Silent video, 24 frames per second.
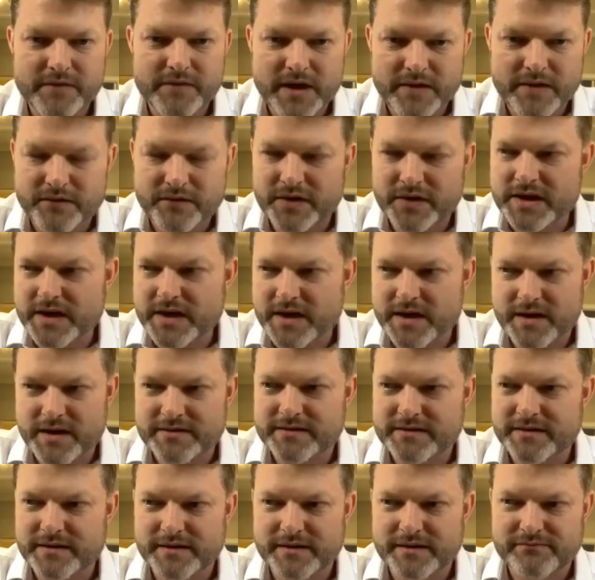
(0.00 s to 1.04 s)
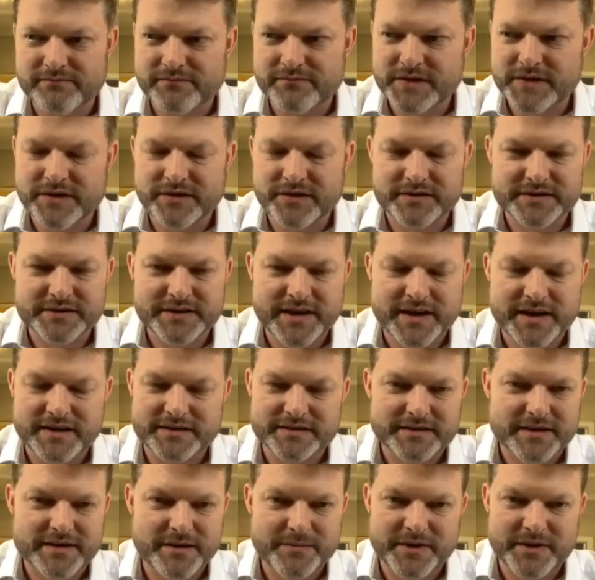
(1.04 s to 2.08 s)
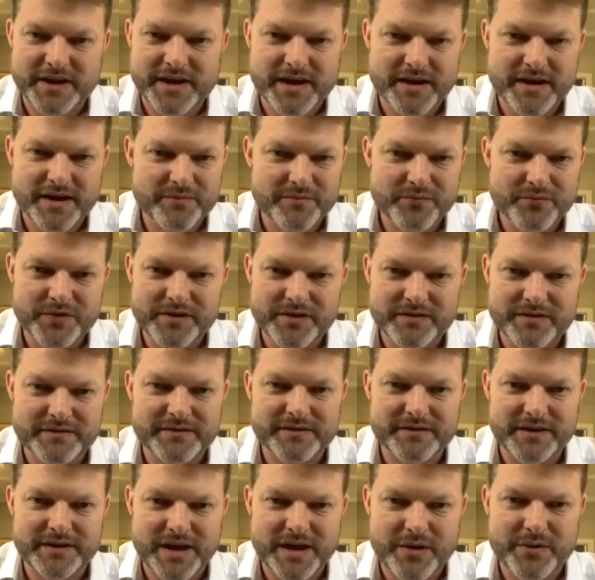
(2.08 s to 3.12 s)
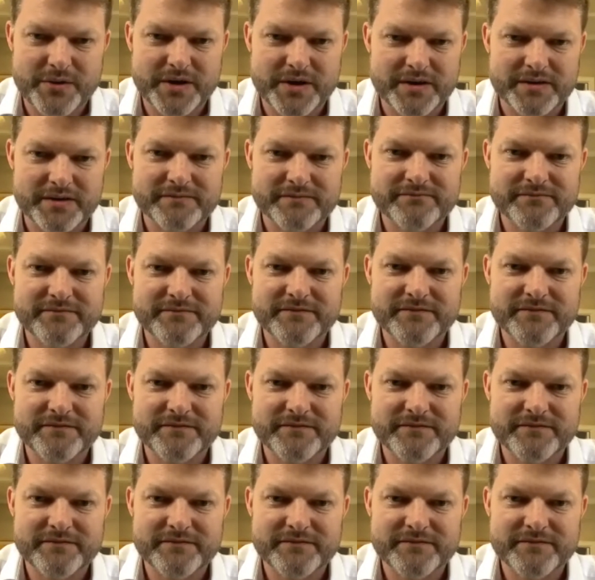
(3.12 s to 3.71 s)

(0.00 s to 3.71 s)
every year the newer scanners coming out with lower